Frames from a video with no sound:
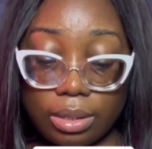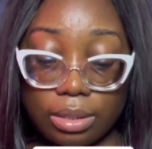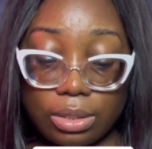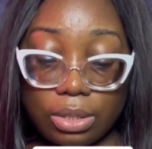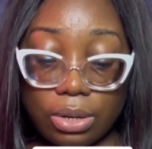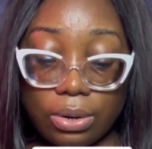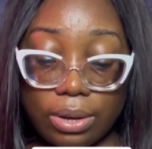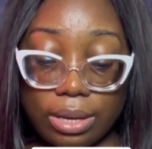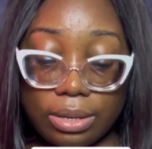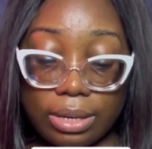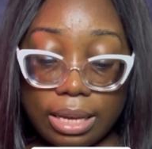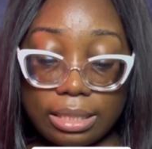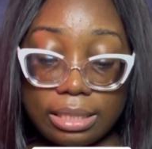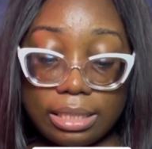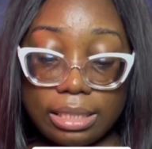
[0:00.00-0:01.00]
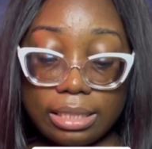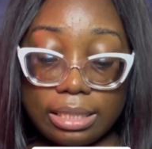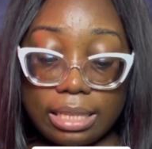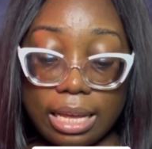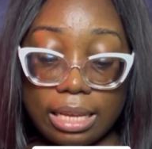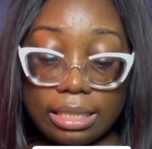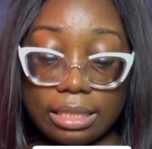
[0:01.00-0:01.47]
So you can see
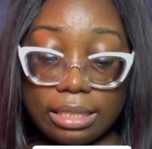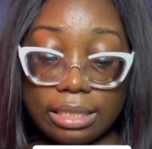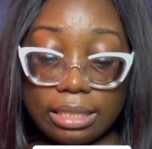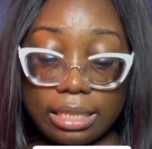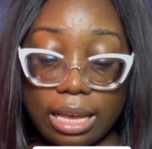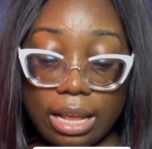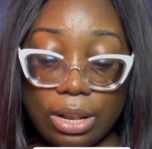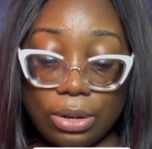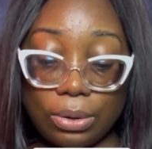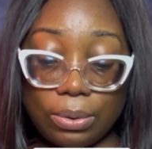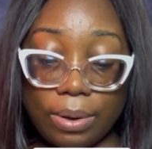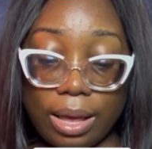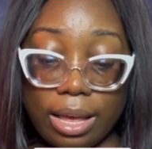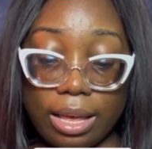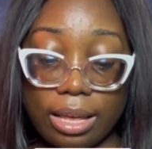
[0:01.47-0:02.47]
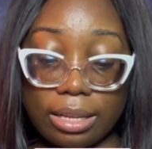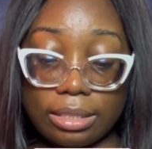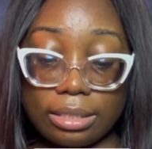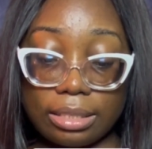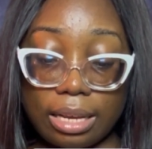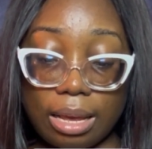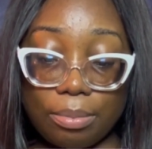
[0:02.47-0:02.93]
that this is hello,
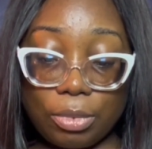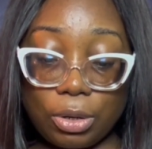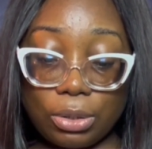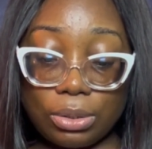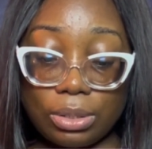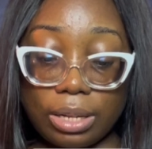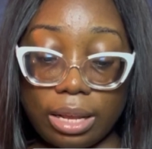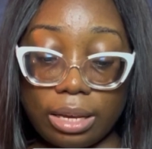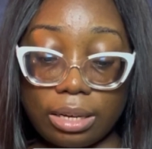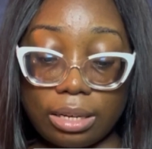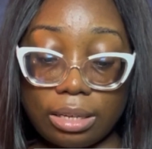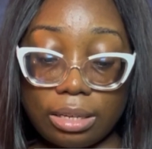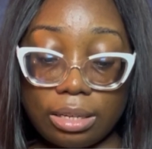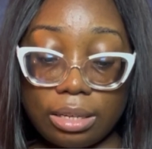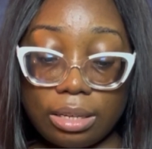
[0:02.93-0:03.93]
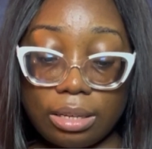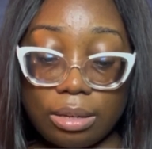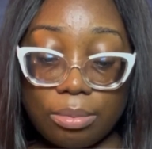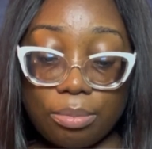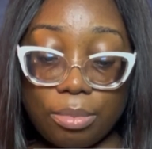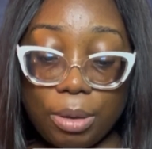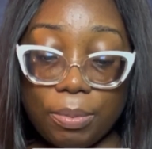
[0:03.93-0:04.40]
and I'm going to like,
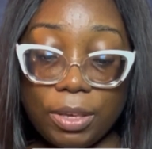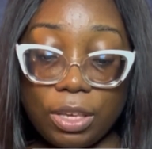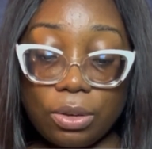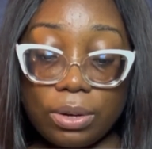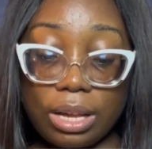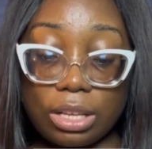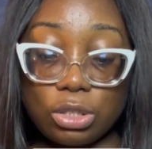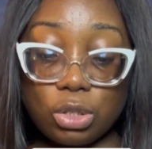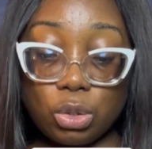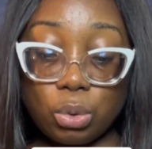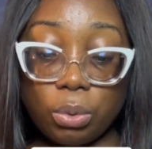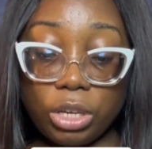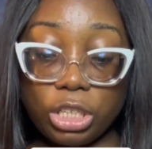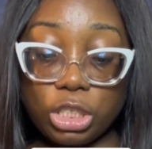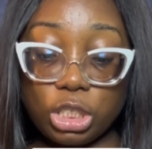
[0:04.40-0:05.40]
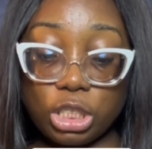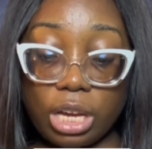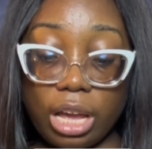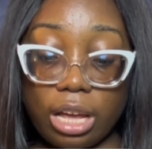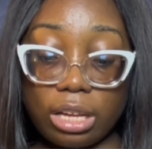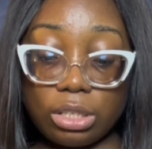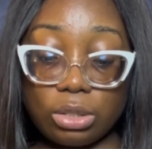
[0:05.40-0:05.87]
maybe you can switch,
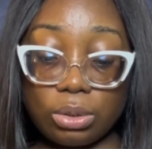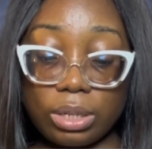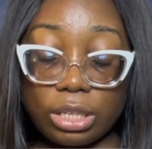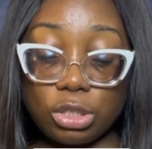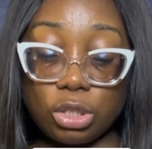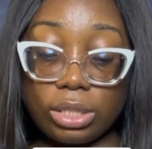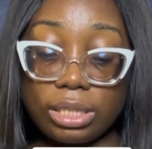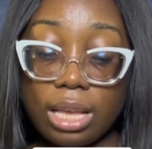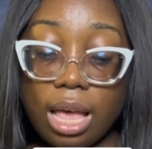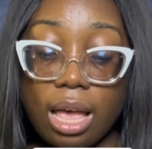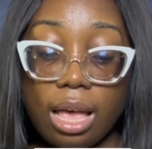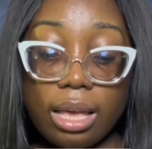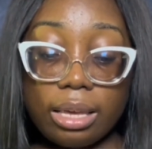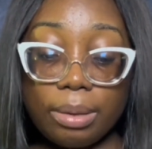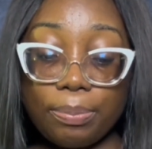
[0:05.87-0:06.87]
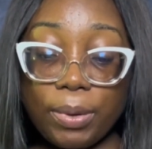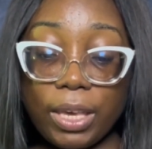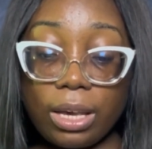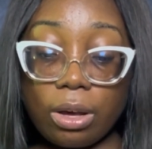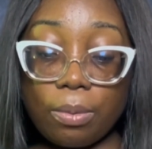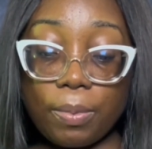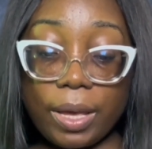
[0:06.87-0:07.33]
and you can just
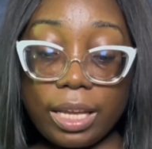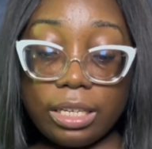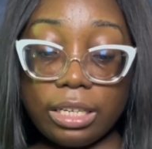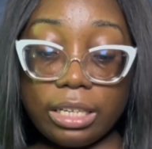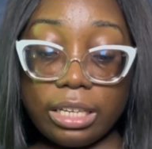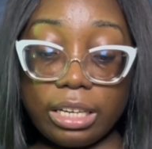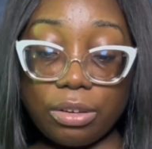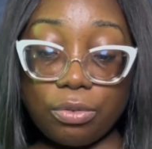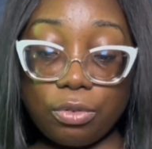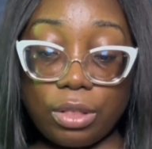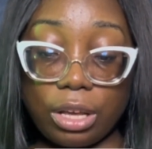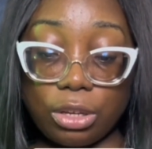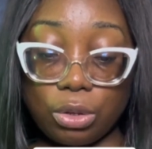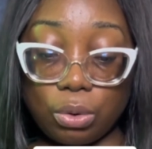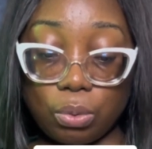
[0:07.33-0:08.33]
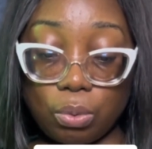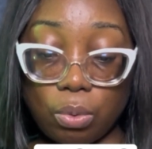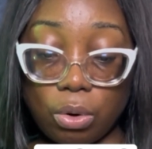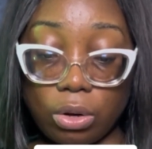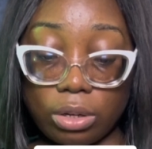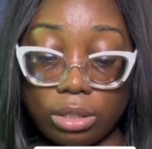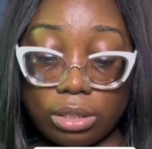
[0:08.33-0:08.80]
pick up any GIF that you
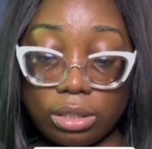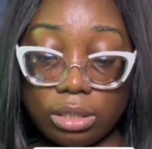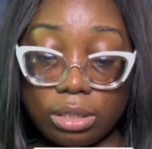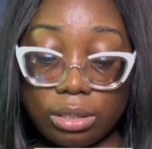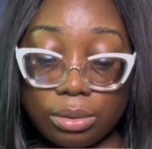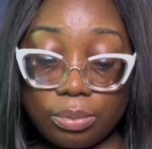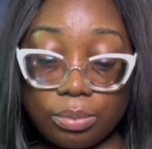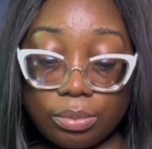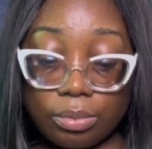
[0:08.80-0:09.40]
want.